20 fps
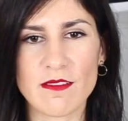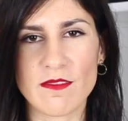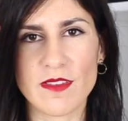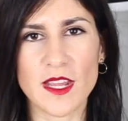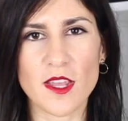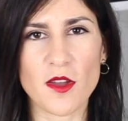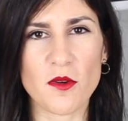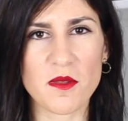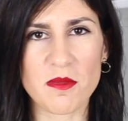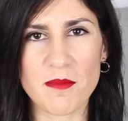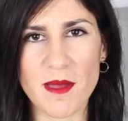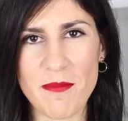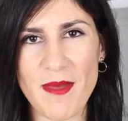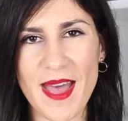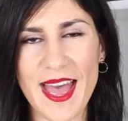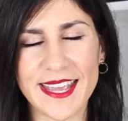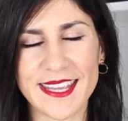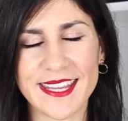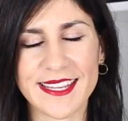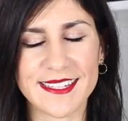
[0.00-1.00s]
video with my
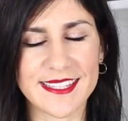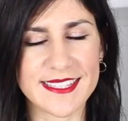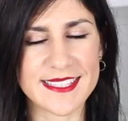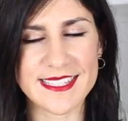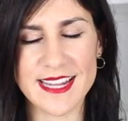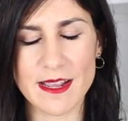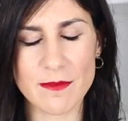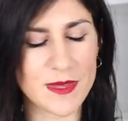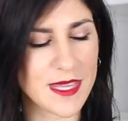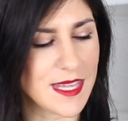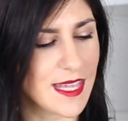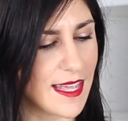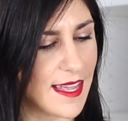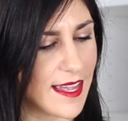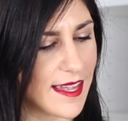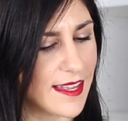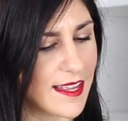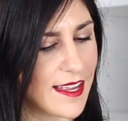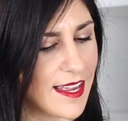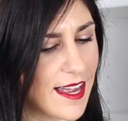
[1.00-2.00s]
packing list up
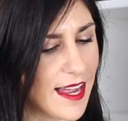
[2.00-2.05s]
here.